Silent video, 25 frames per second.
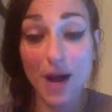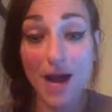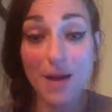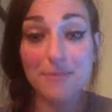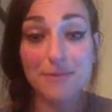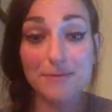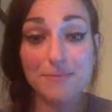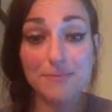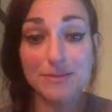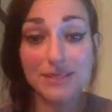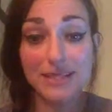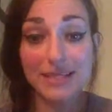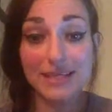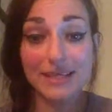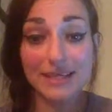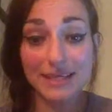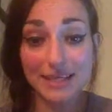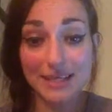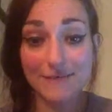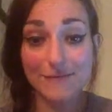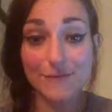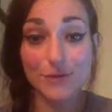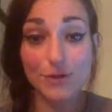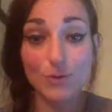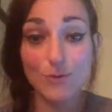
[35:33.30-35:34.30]
give you
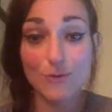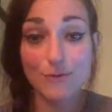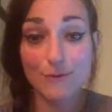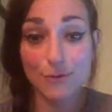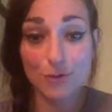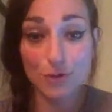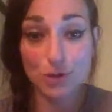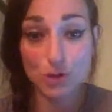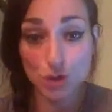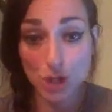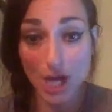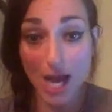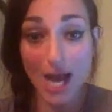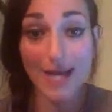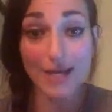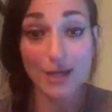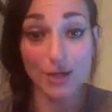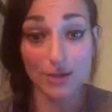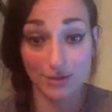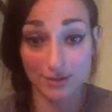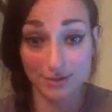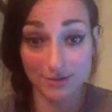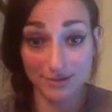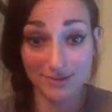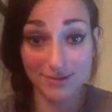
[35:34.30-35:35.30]
their child
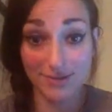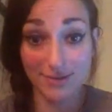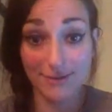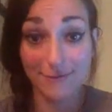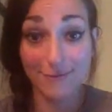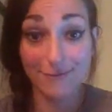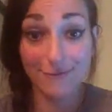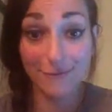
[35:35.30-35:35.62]
for them.